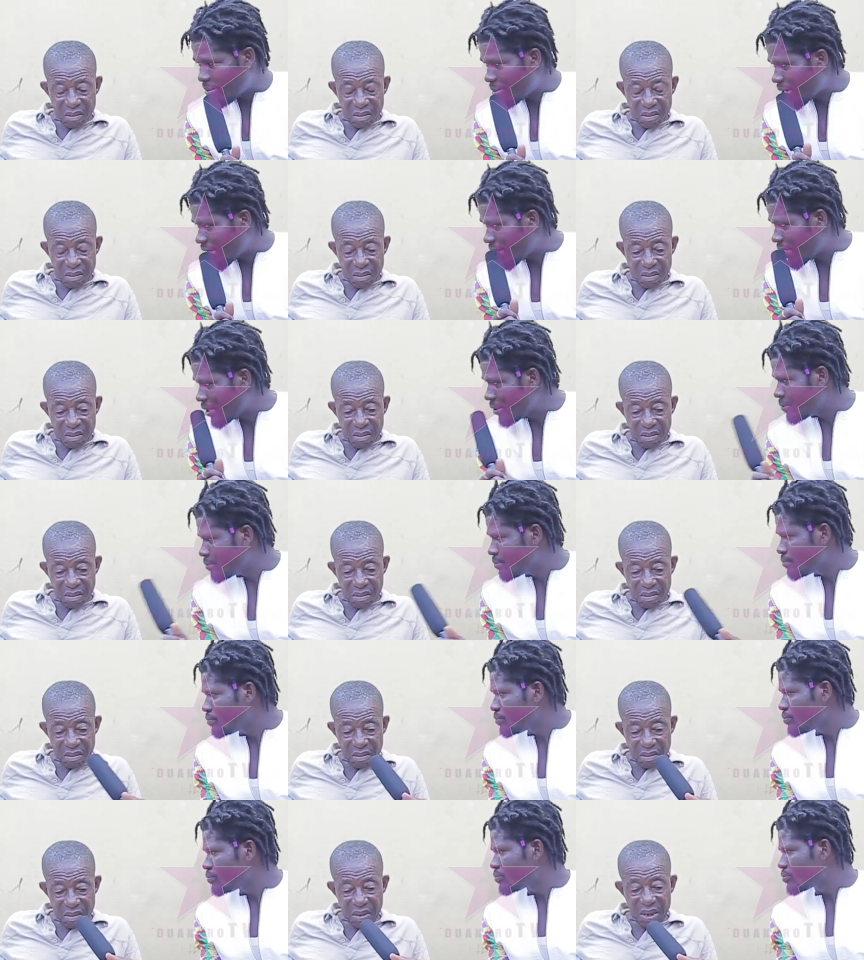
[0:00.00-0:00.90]
Speaker 1: de Bede
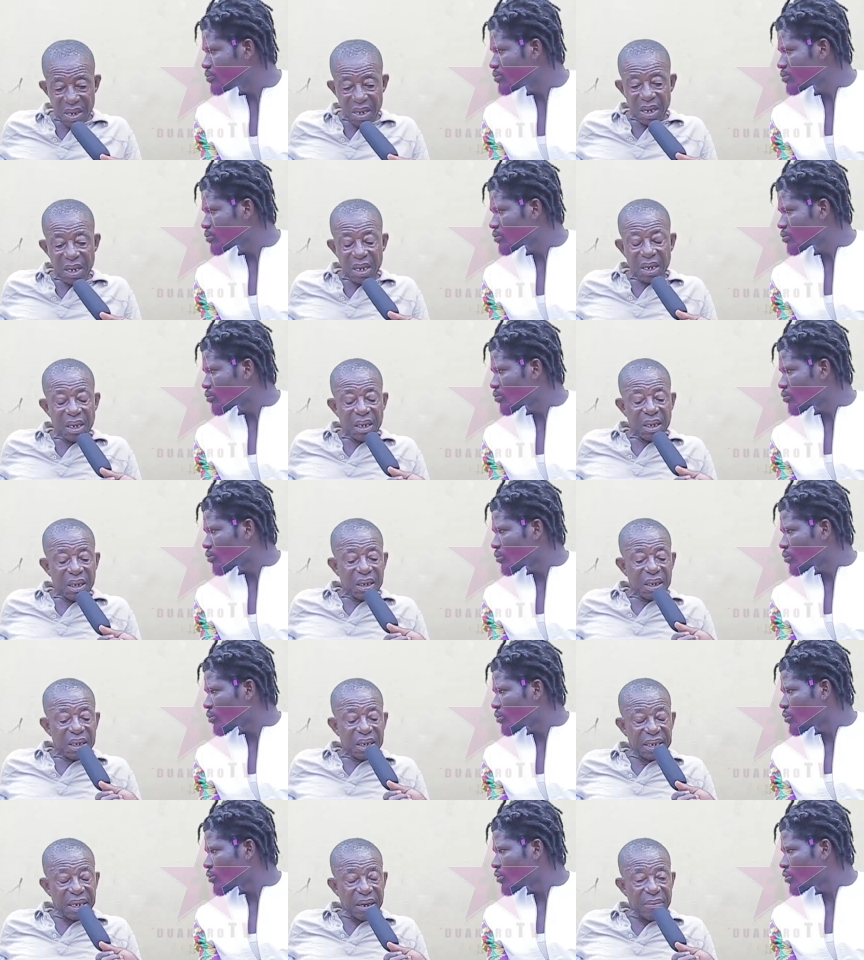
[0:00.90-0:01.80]

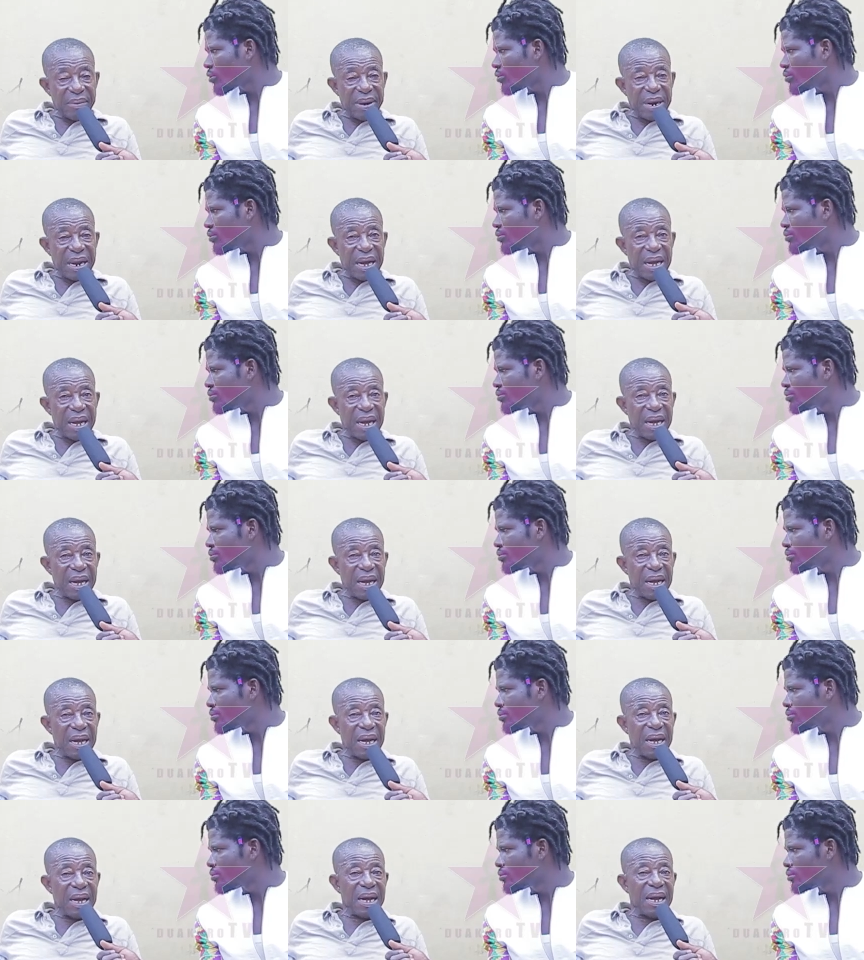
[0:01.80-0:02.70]
Samina
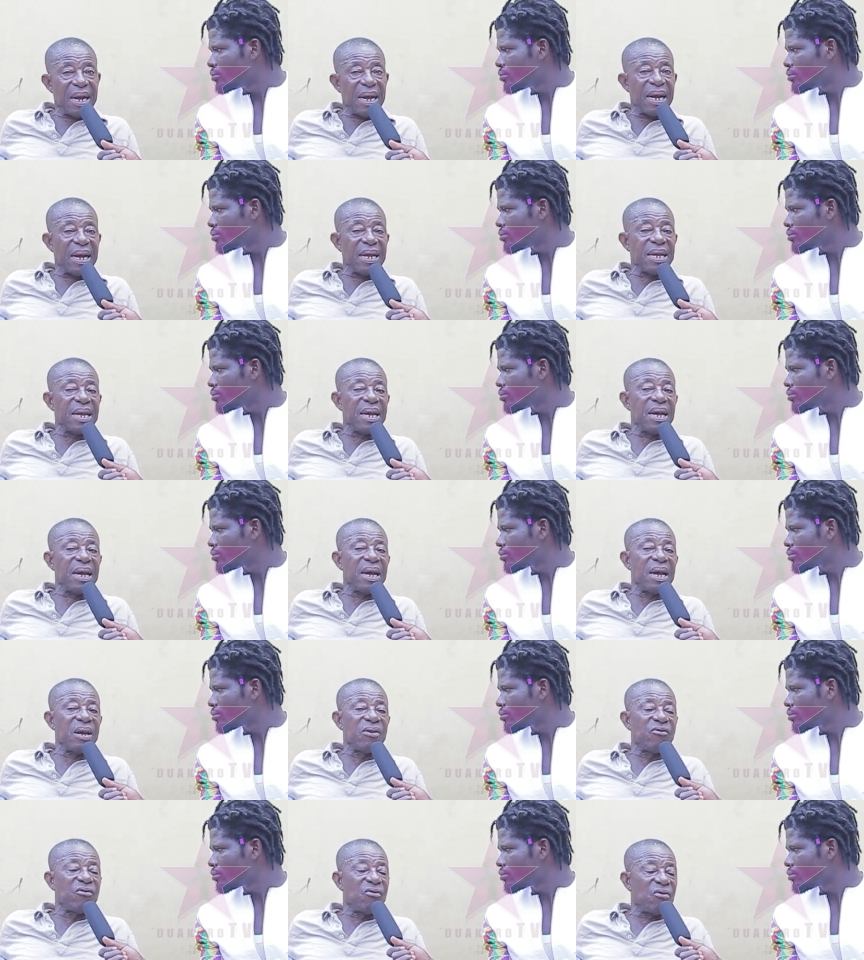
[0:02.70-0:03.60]
aye
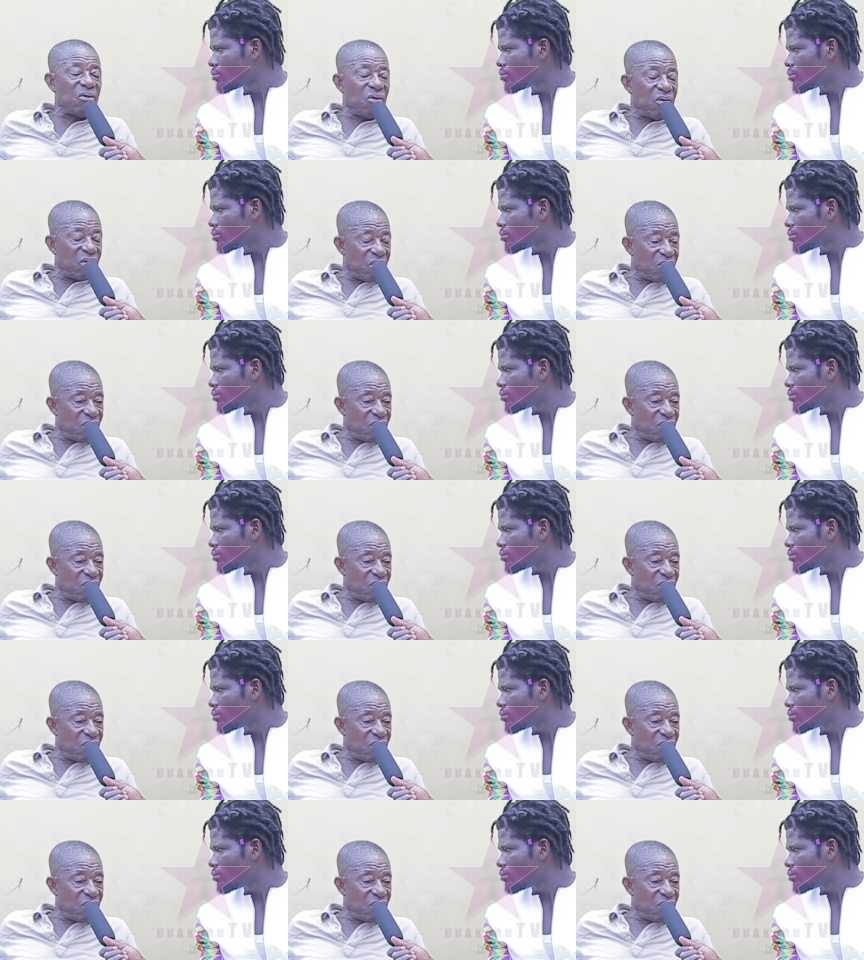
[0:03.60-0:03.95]
a drew.